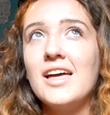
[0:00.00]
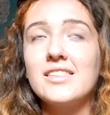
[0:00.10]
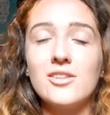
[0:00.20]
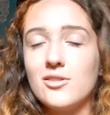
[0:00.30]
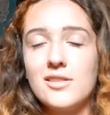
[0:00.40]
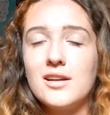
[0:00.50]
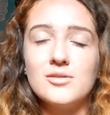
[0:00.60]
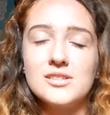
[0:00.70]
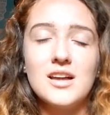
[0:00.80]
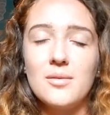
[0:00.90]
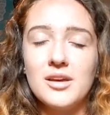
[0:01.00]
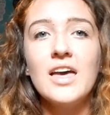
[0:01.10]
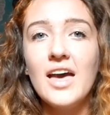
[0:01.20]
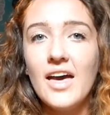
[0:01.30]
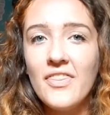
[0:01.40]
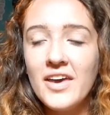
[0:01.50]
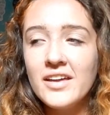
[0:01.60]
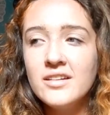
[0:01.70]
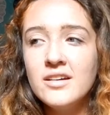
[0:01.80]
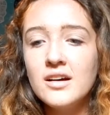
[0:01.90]
So then I was sobbing. And
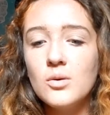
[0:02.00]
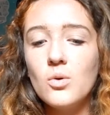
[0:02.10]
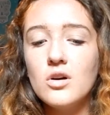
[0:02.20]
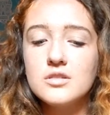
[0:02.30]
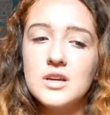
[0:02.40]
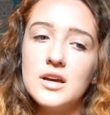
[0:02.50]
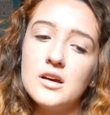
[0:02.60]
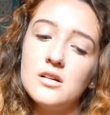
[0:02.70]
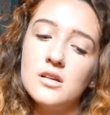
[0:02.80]
then I walked out,